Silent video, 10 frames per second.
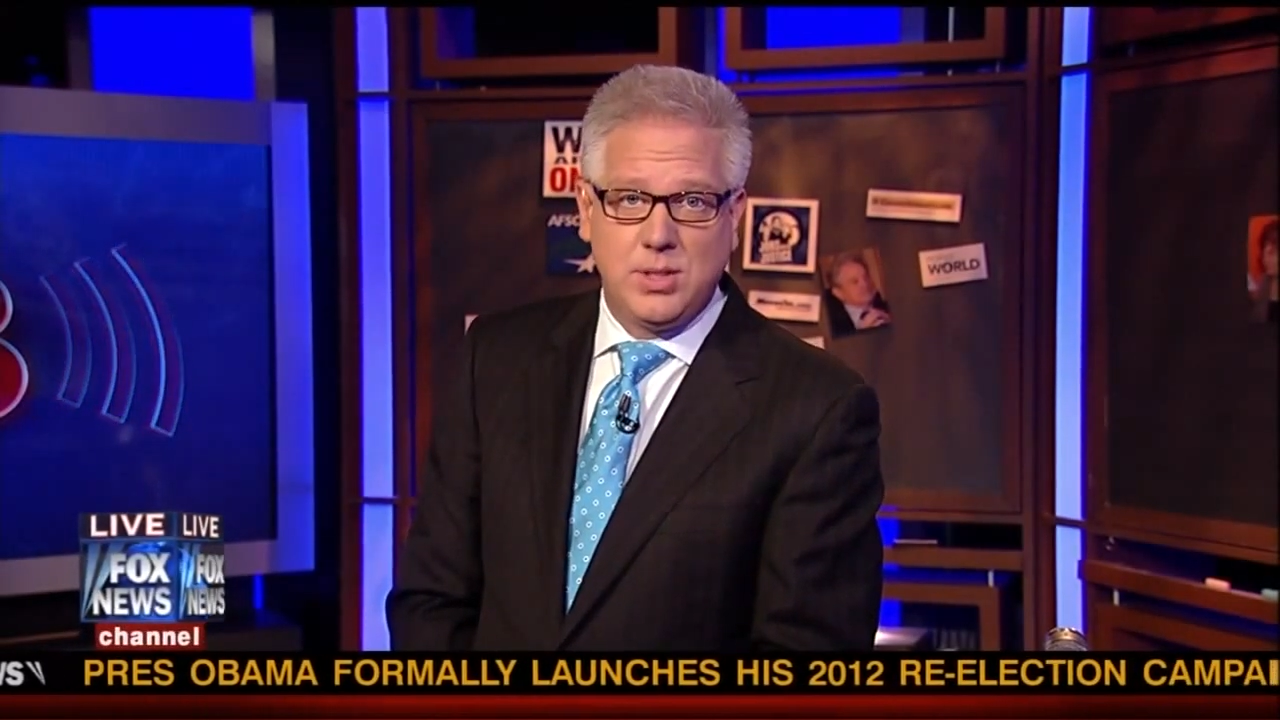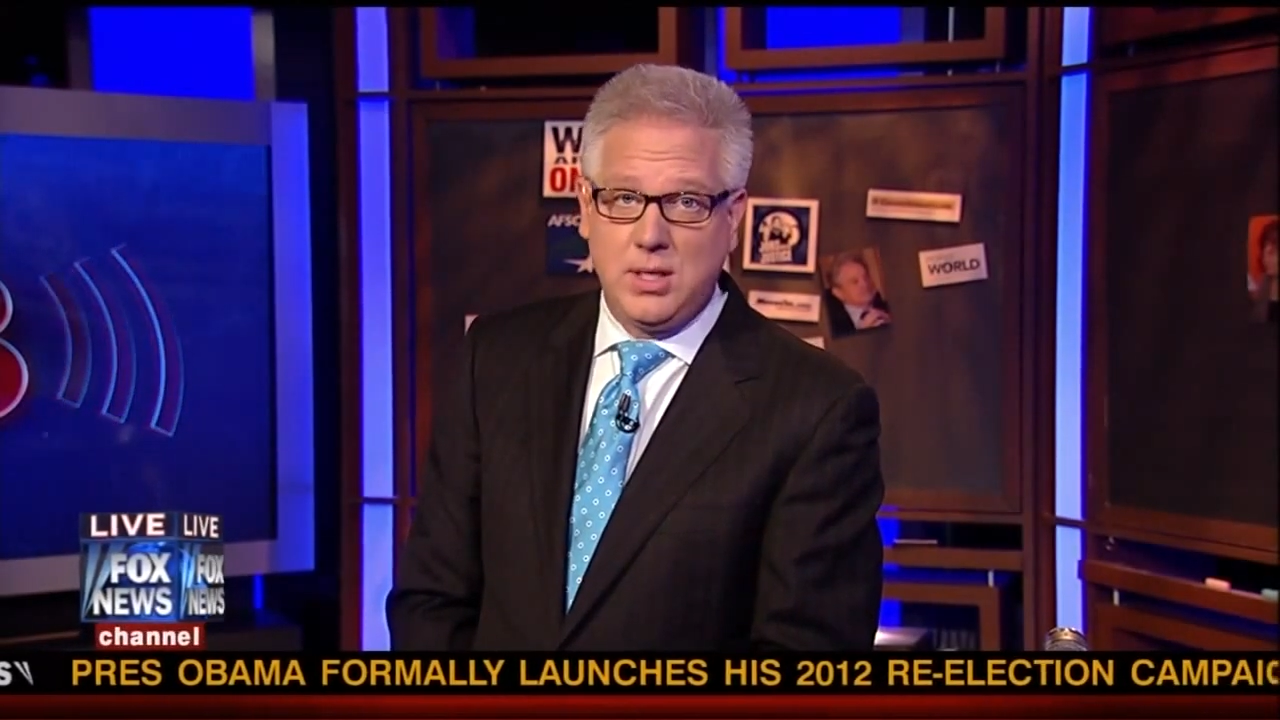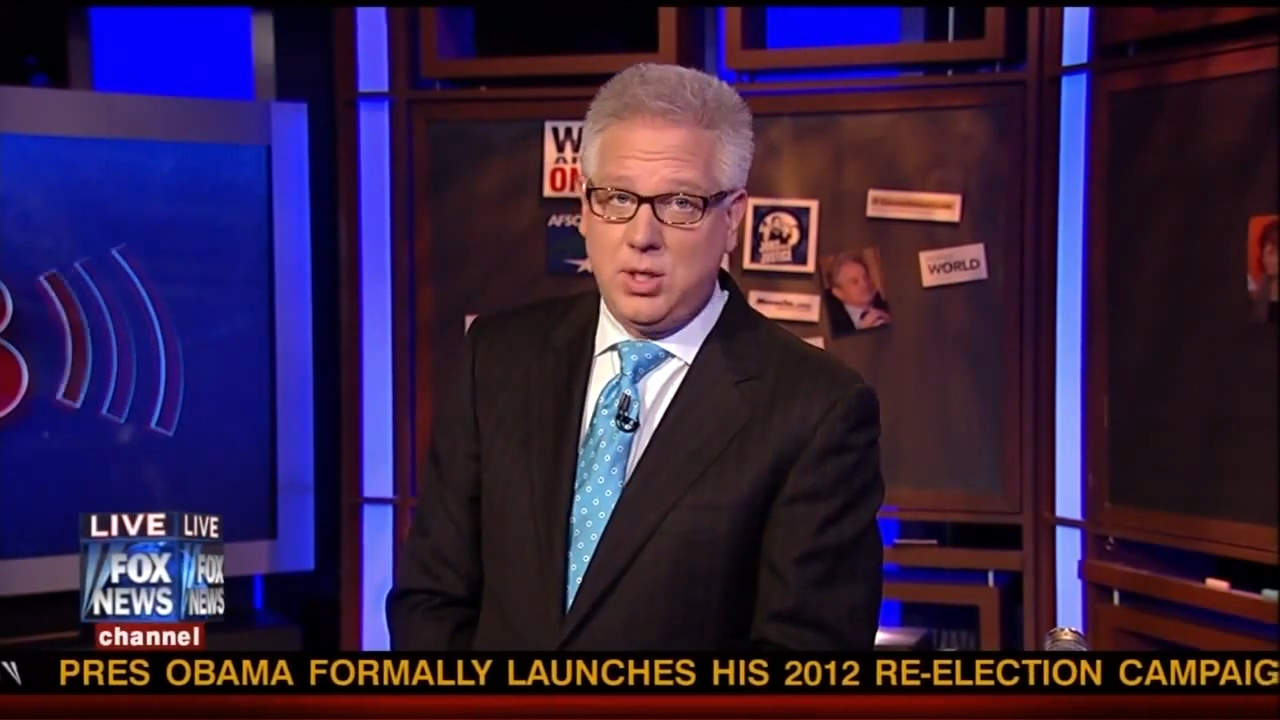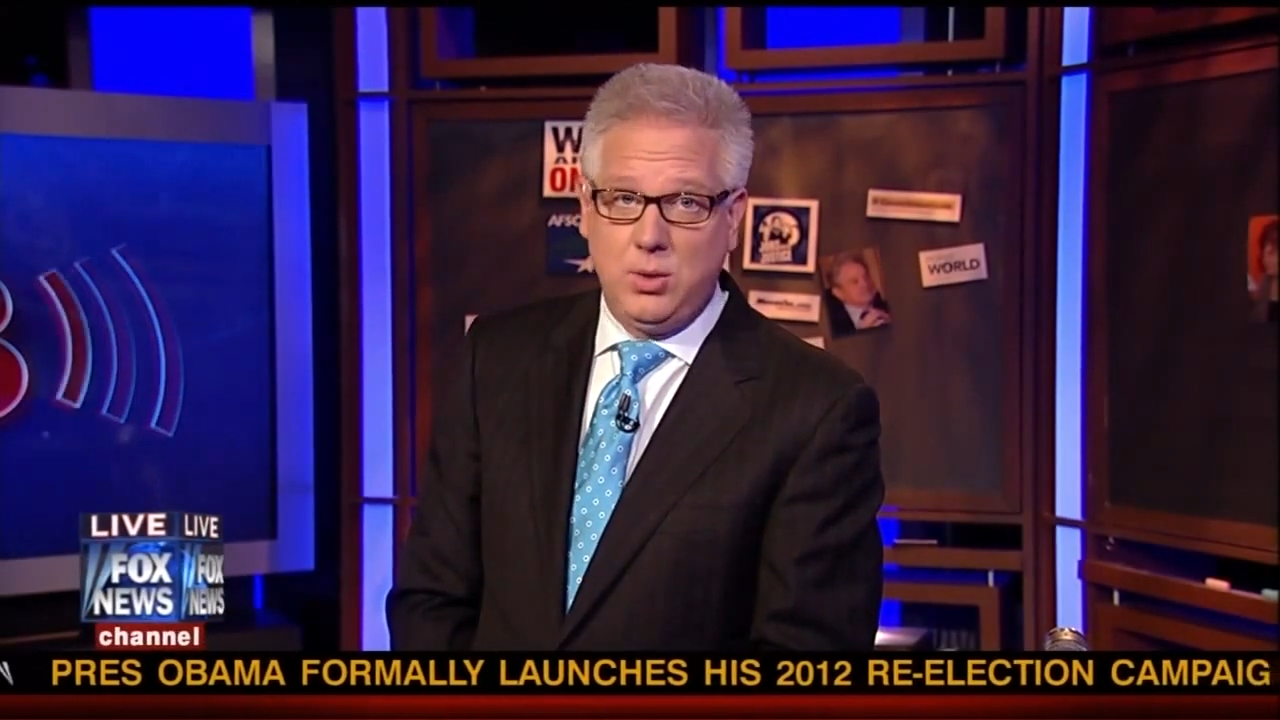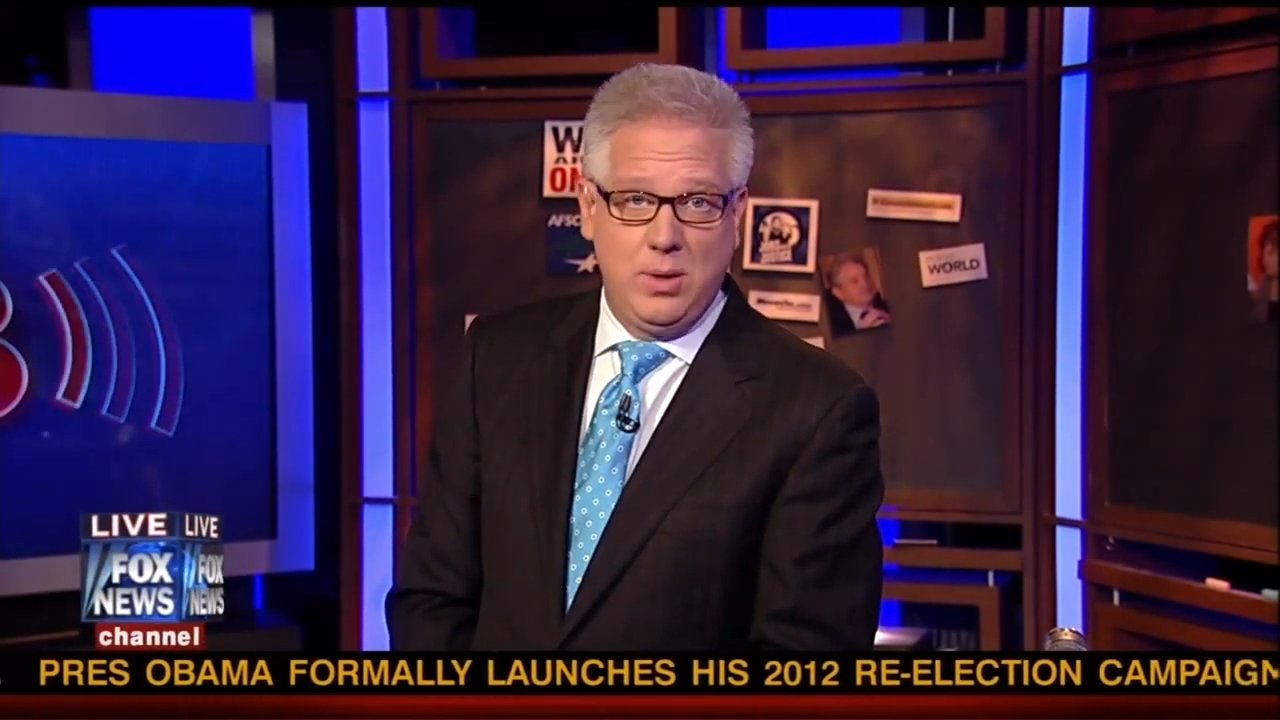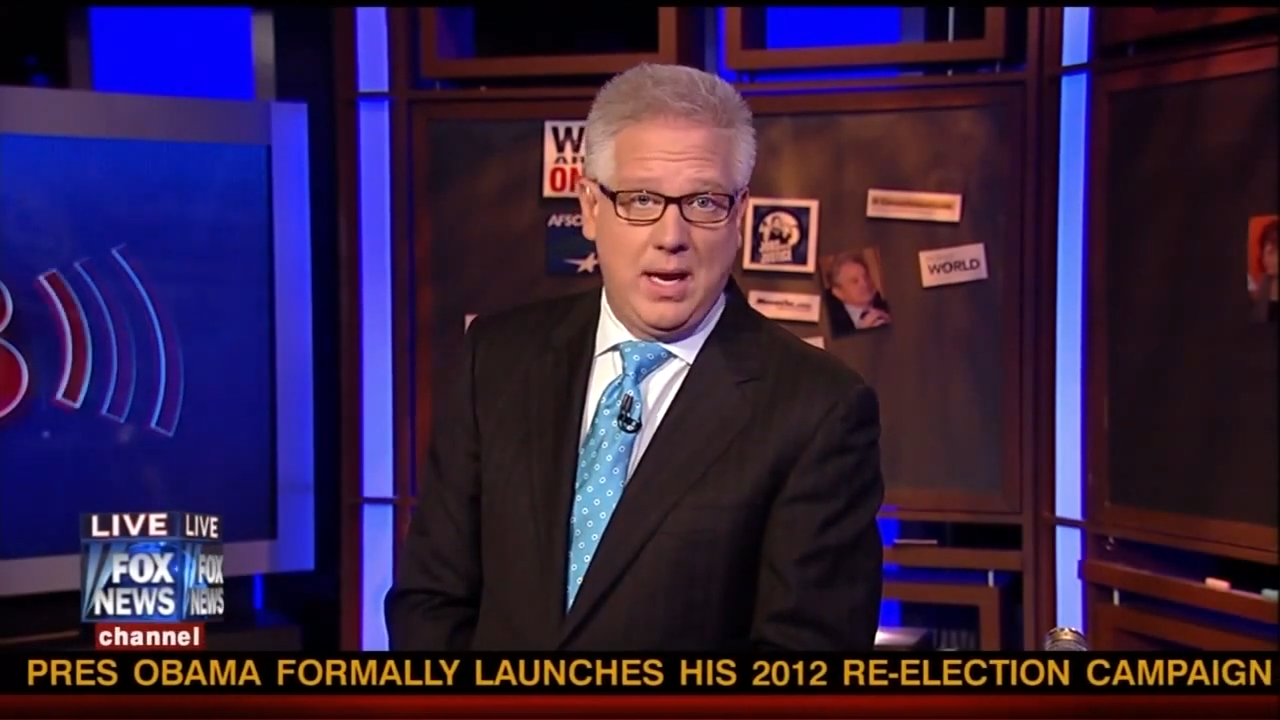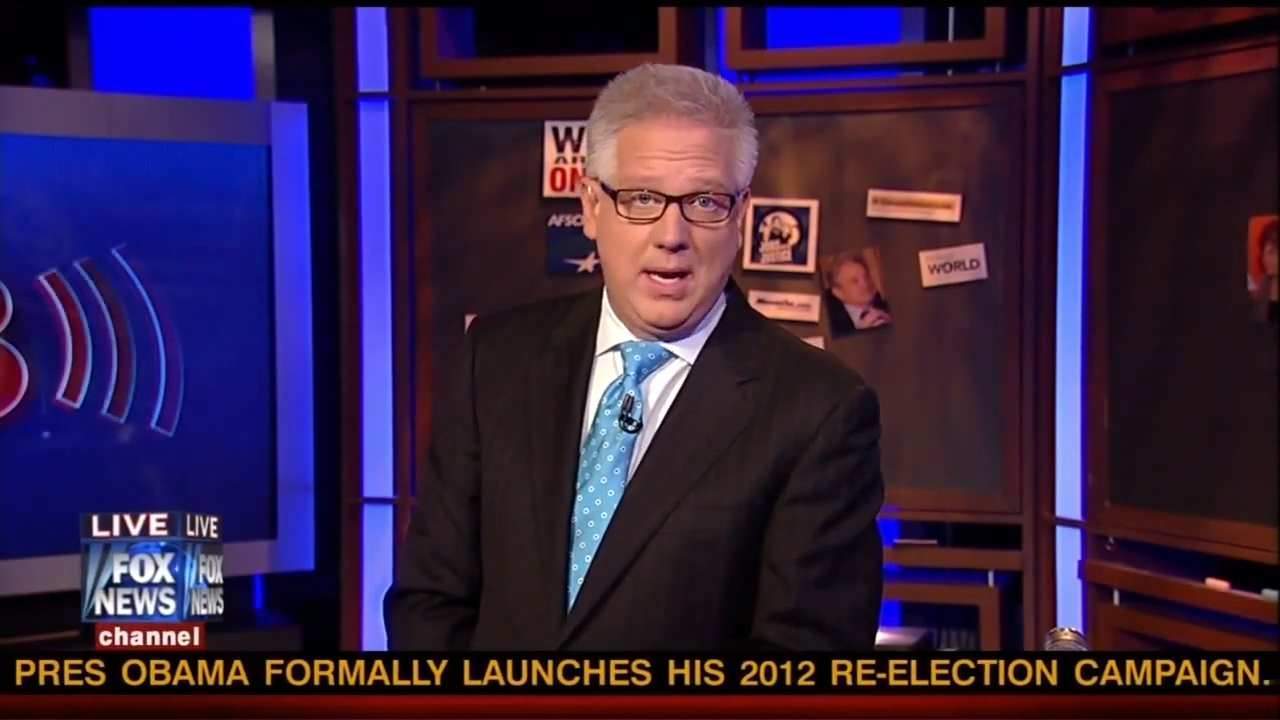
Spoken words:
that you and I